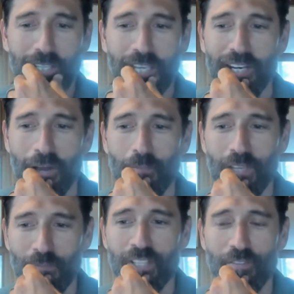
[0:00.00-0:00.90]

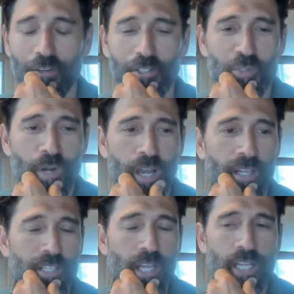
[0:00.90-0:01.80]
can be difficult as
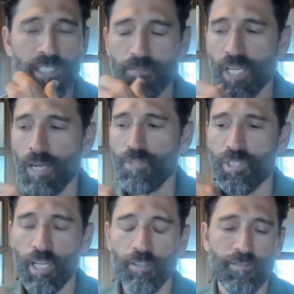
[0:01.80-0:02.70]
well. And sometimes
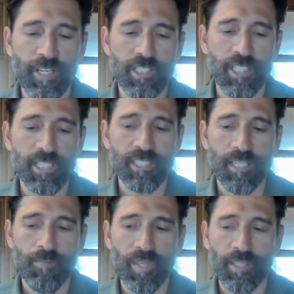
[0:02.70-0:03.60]
you tell a franchisee
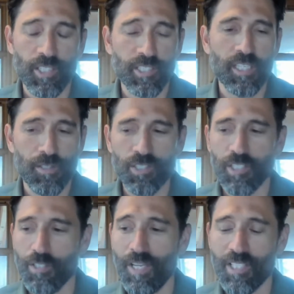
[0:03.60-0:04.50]
something, just like you
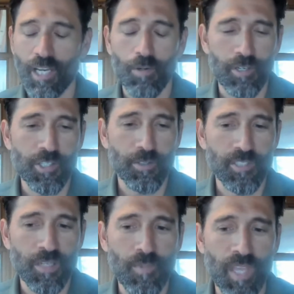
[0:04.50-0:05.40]
may tell one of your
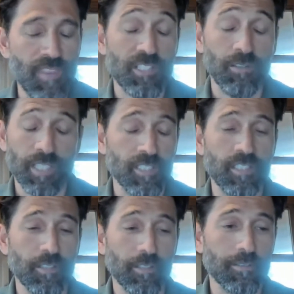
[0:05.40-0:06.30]
children something, and they just don't
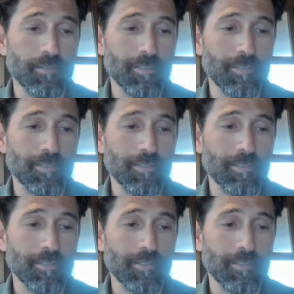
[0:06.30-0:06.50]
listen to you.